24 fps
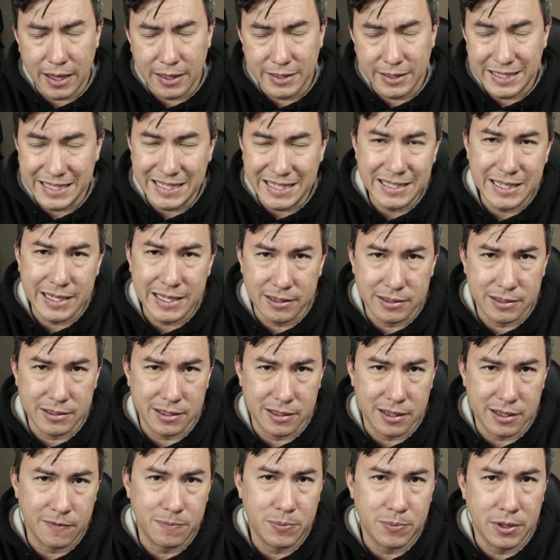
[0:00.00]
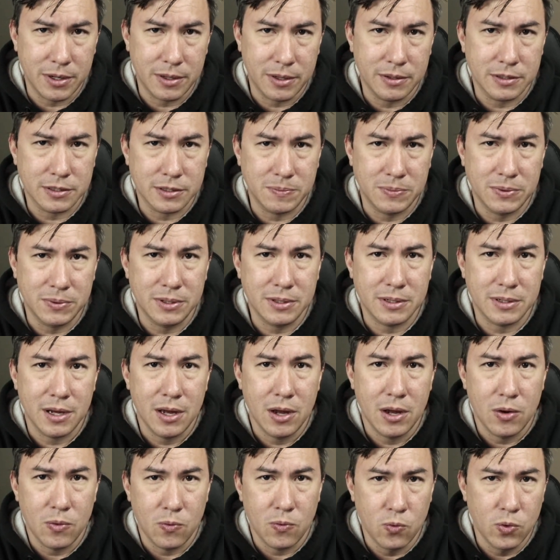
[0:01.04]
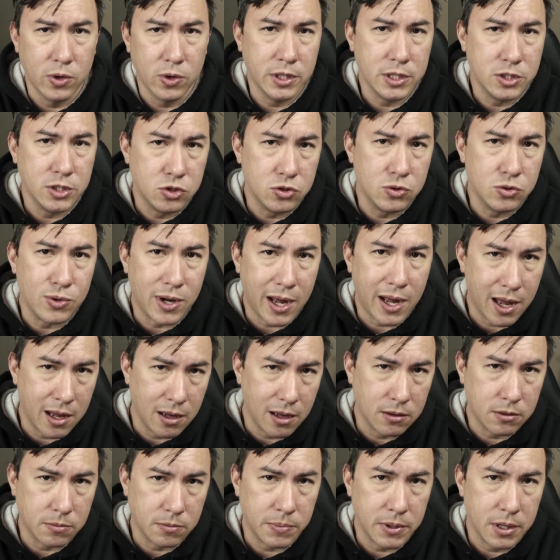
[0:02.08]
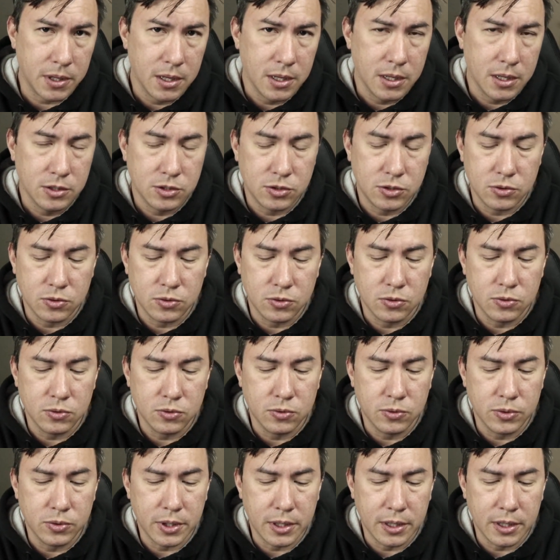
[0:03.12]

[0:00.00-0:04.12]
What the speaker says: details that they've put in this book really do help the